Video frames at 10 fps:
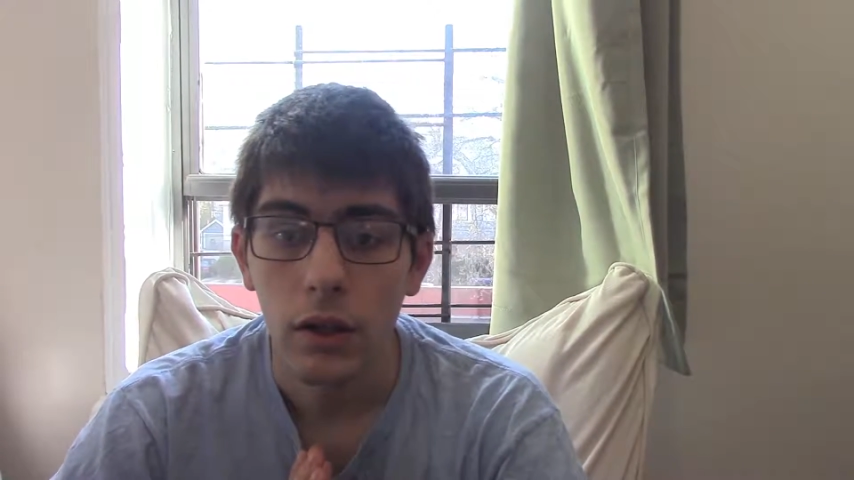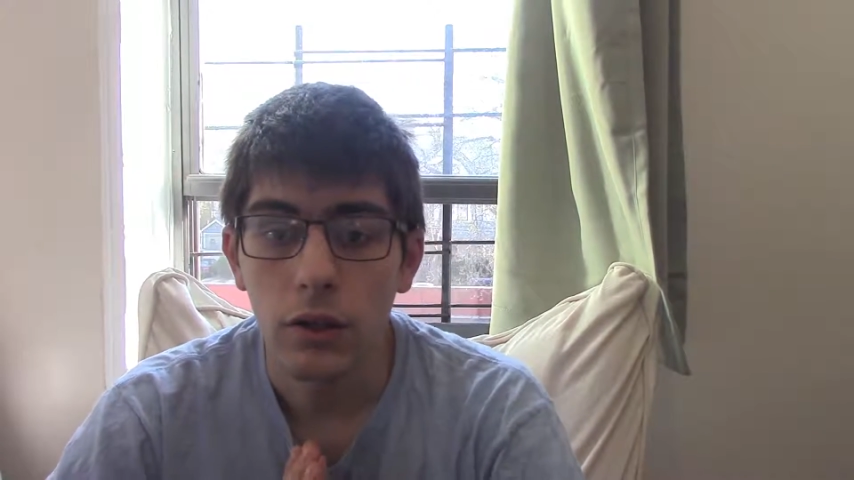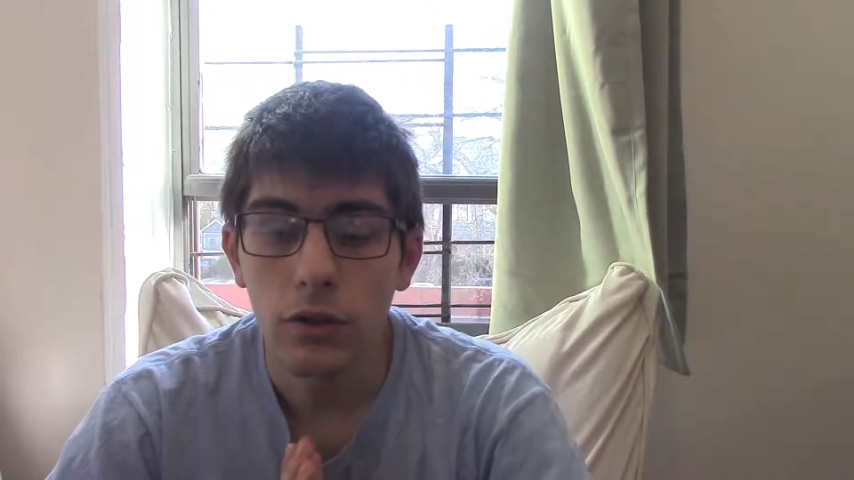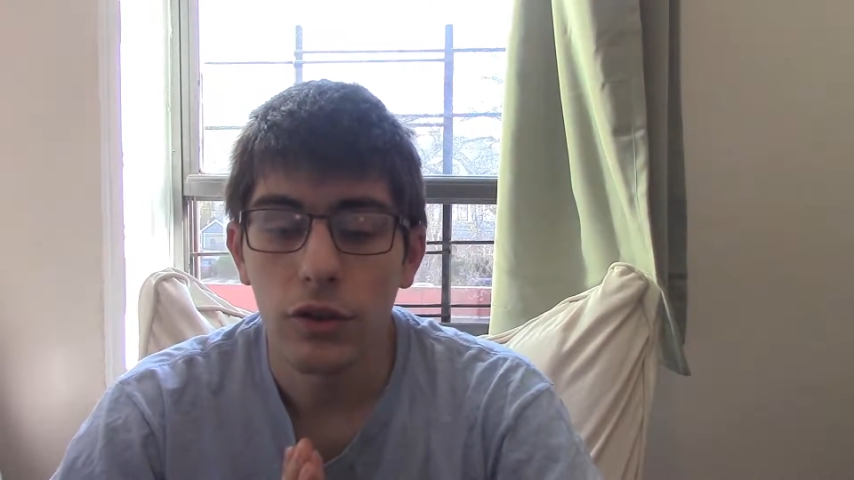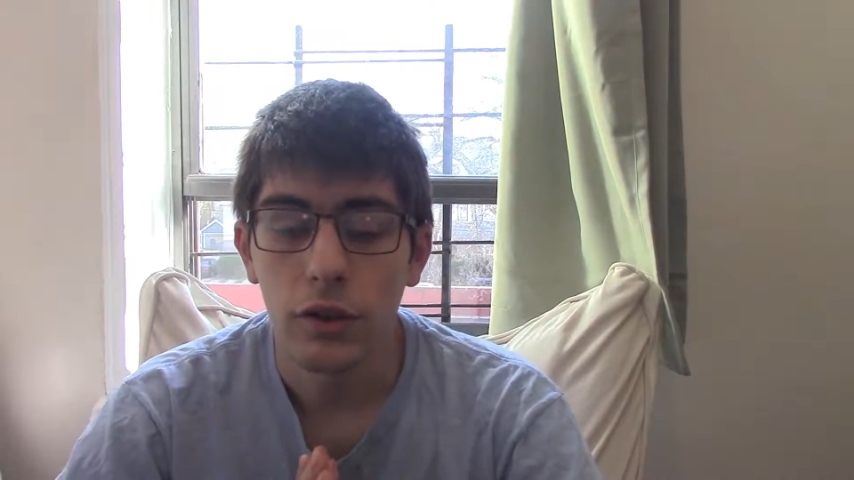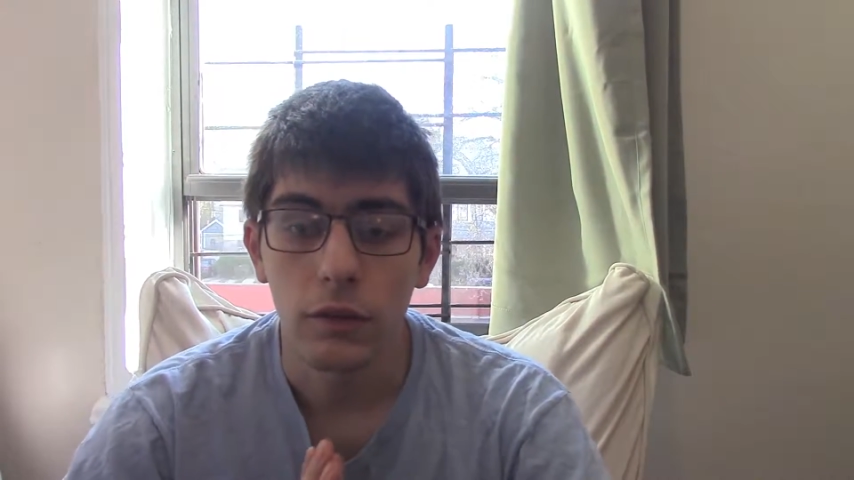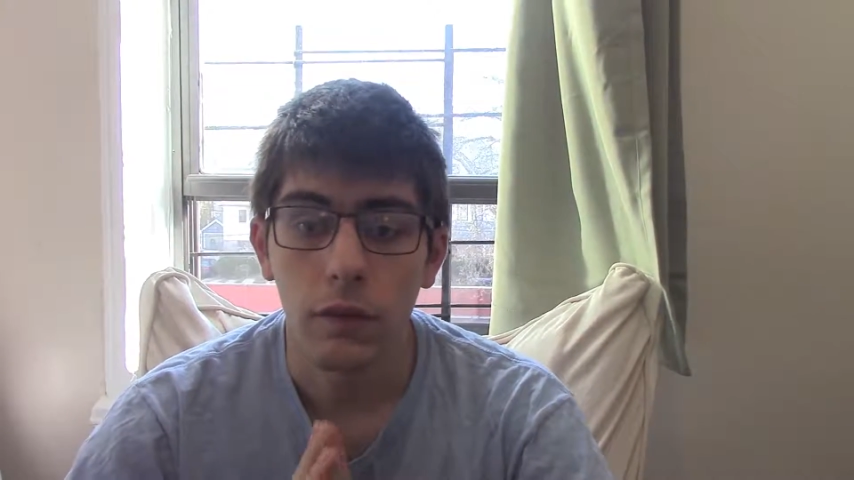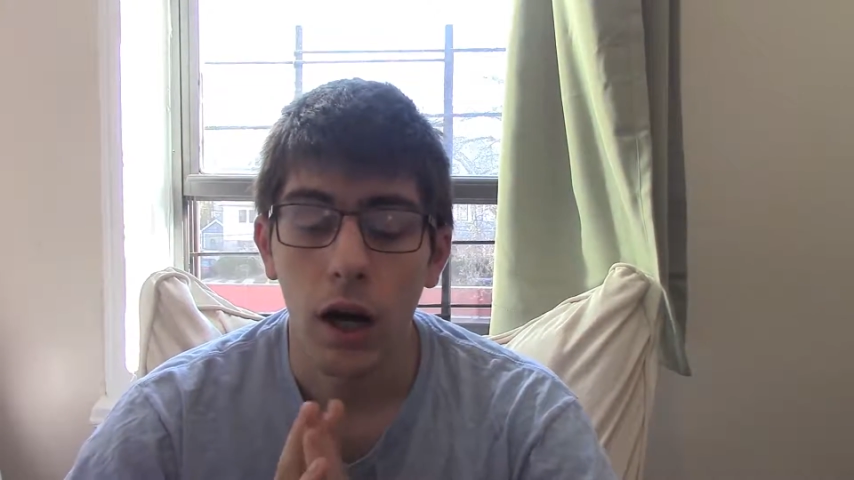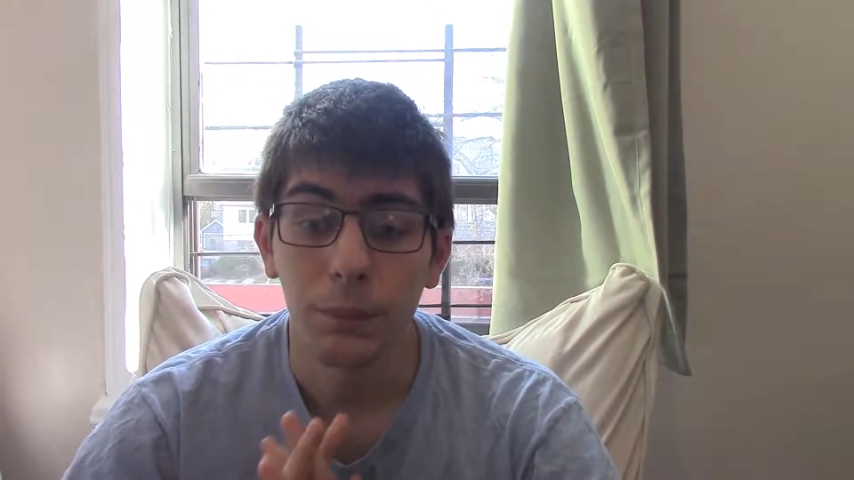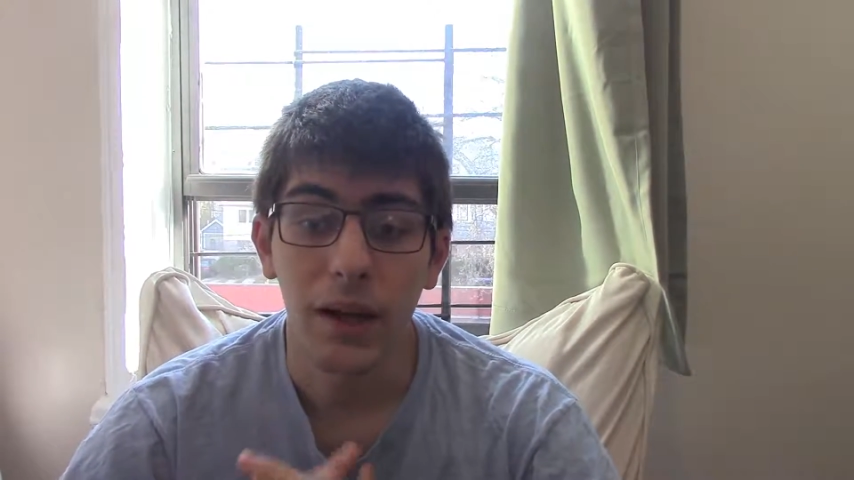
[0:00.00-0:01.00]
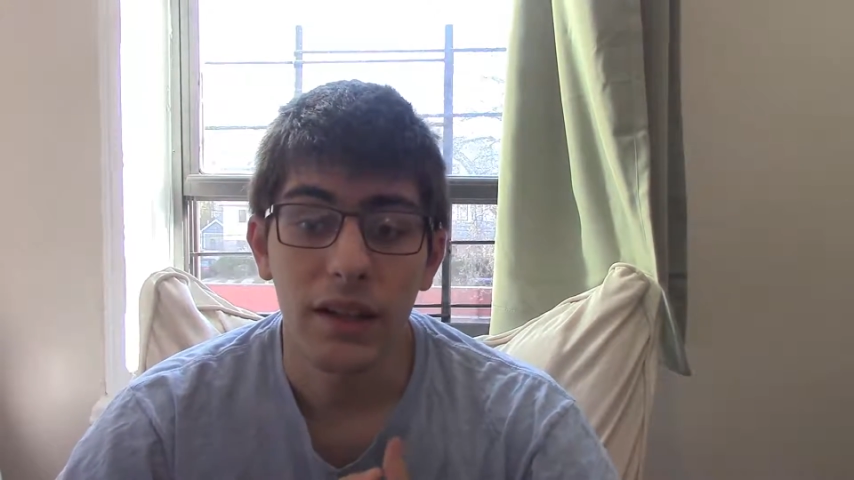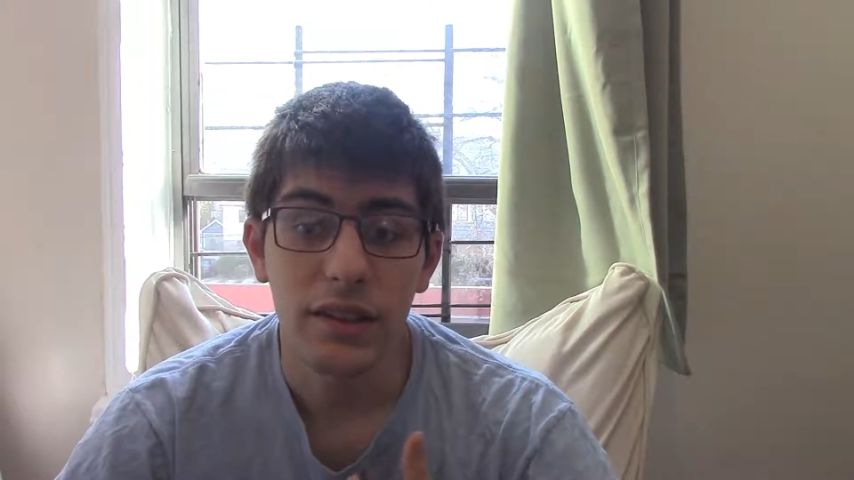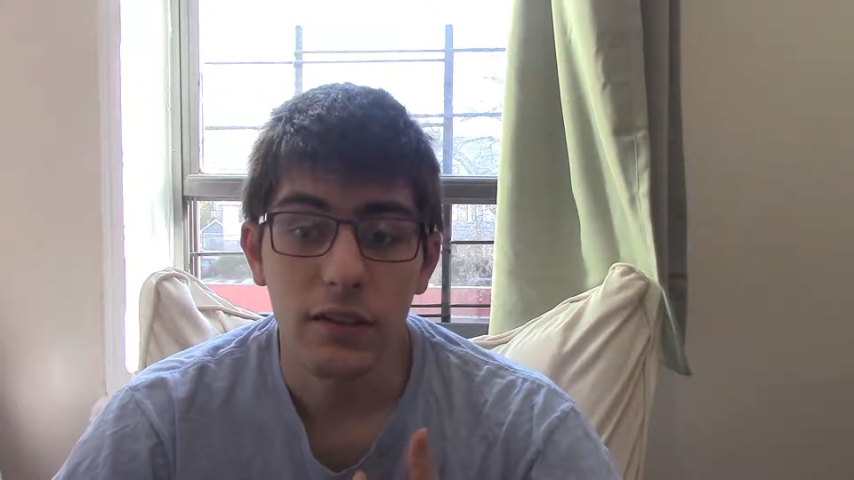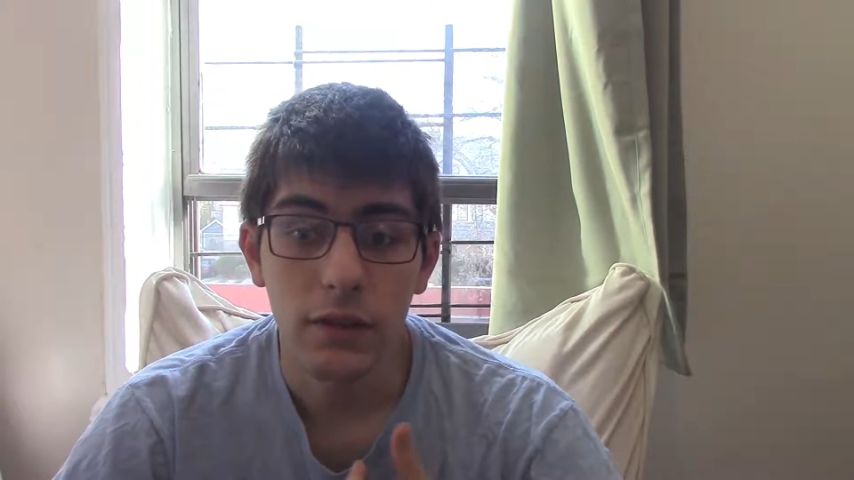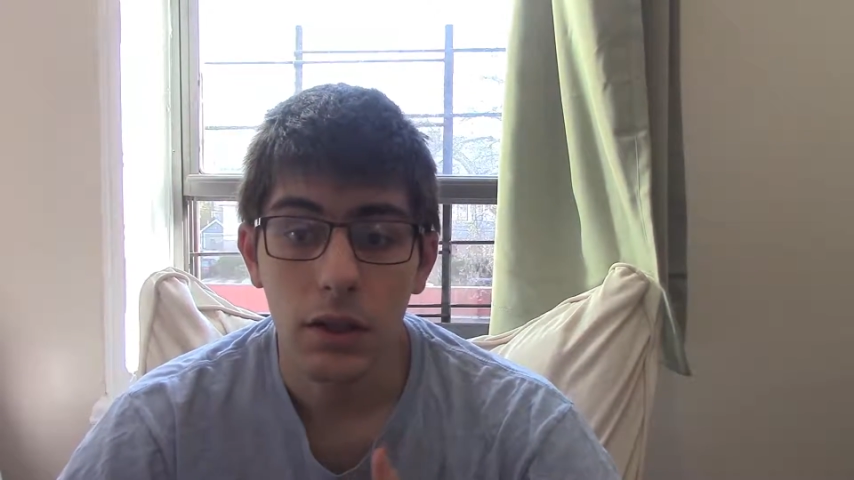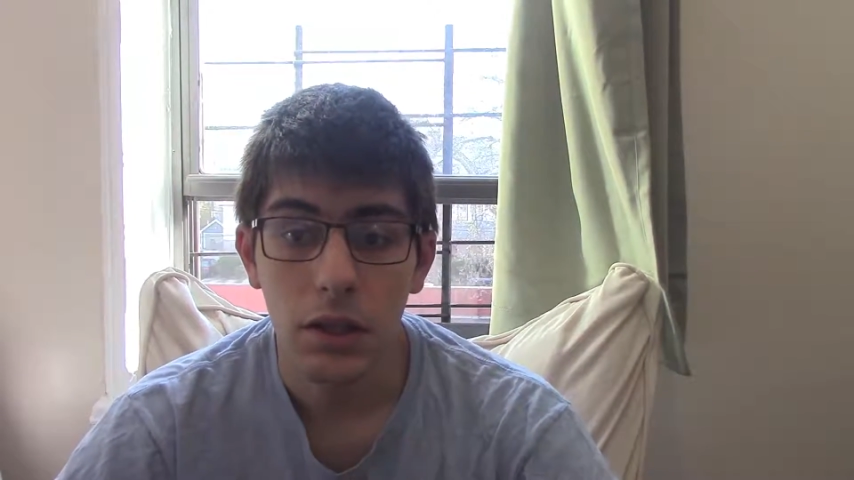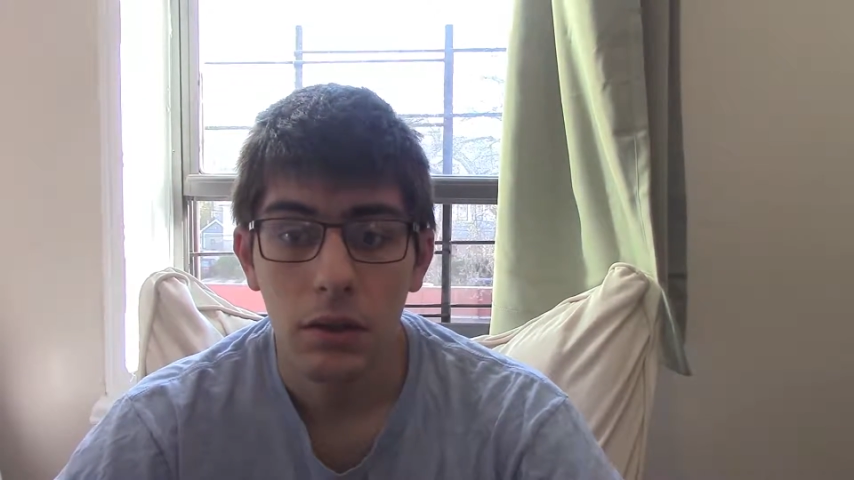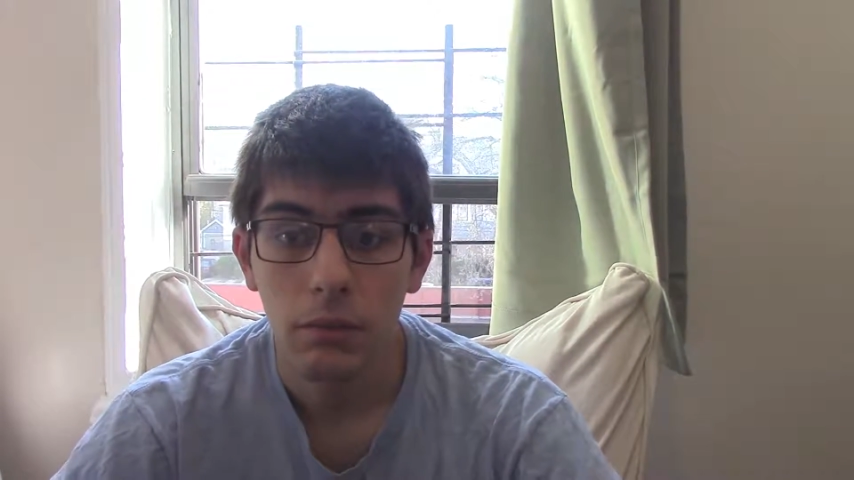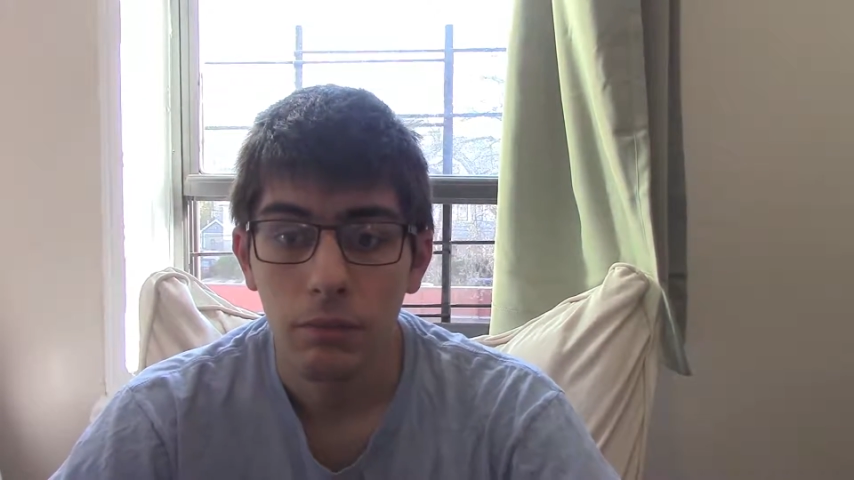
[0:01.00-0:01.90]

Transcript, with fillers: use it on my TV.